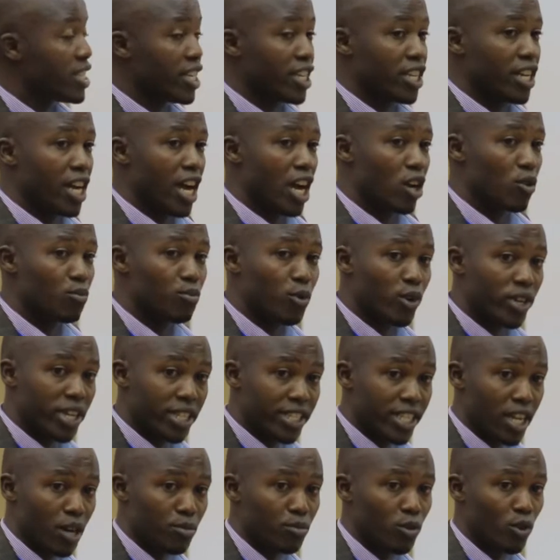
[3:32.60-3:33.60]
the
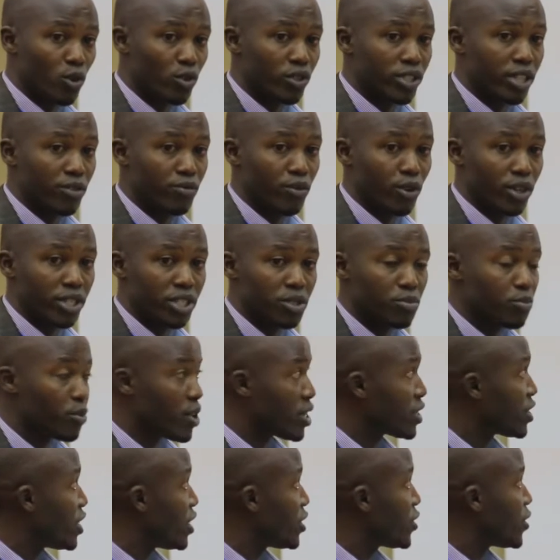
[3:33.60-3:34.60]
arboretum or the forest
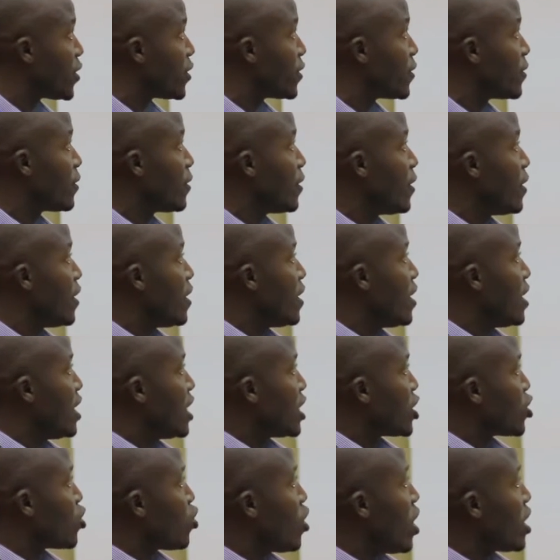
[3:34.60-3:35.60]
plantation.
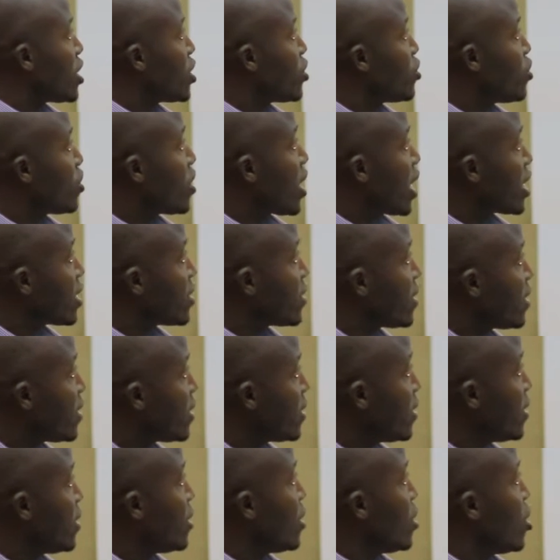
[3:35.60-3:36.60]
So as you can
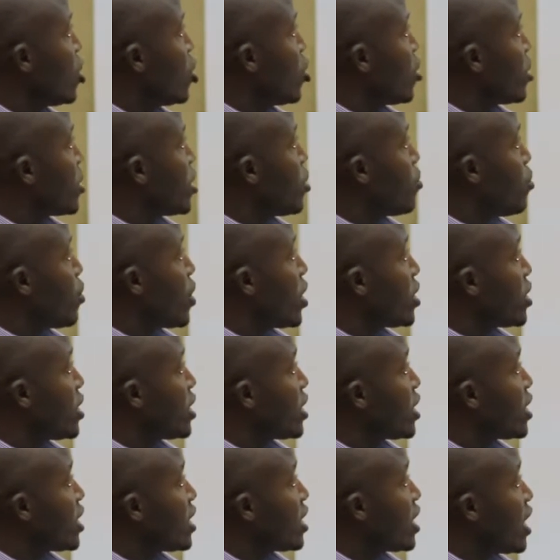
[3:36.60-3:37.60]
see,
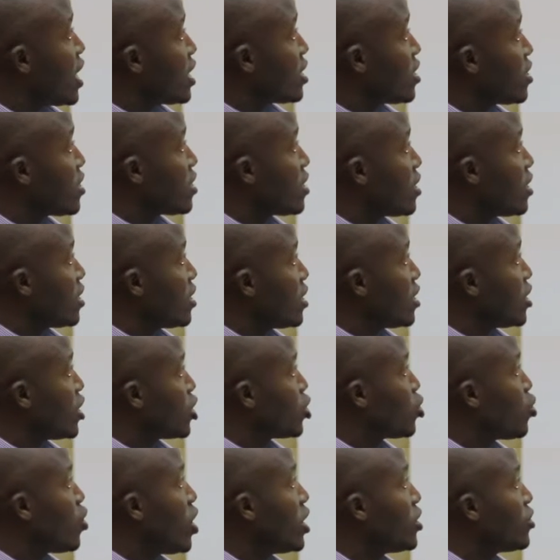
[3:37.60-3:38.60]
it has
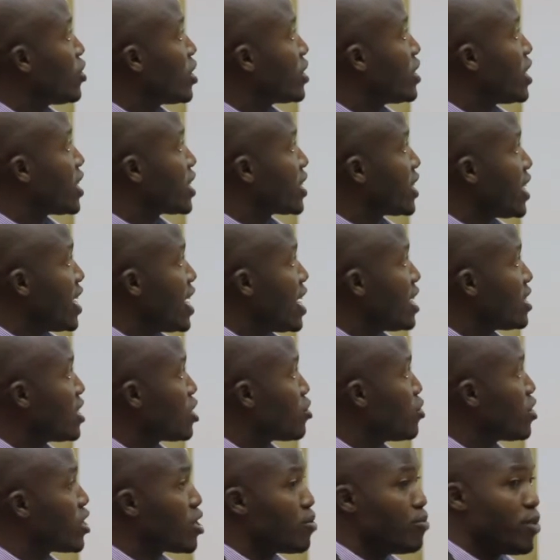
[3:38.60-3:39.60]
200 hectares
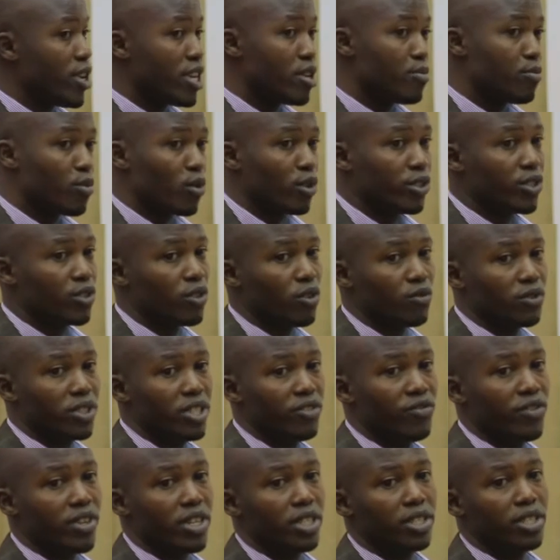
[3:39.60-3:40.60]
with many plots of
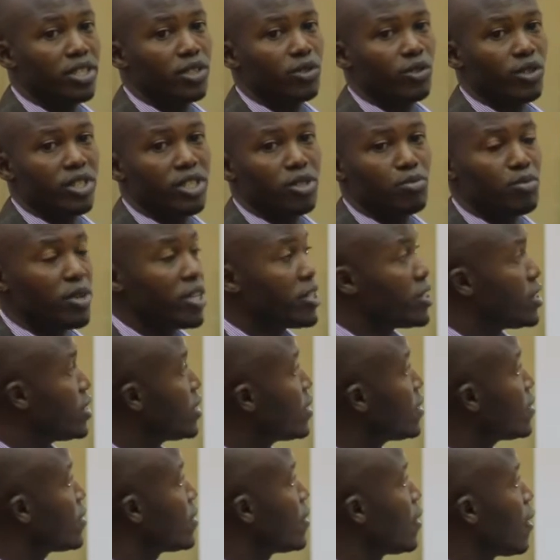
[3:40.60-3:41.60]
different tree
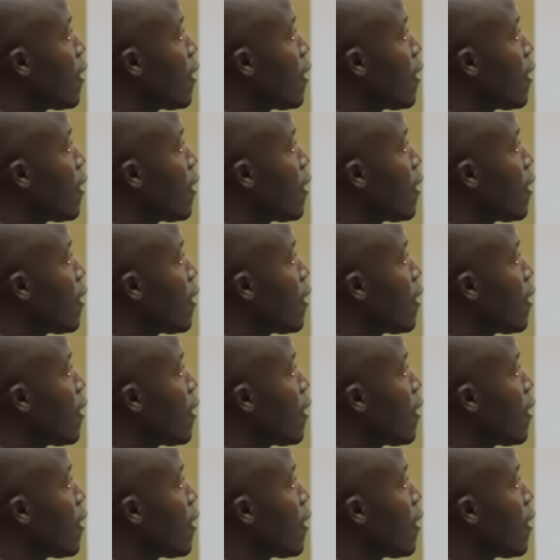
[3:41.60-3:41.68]
species,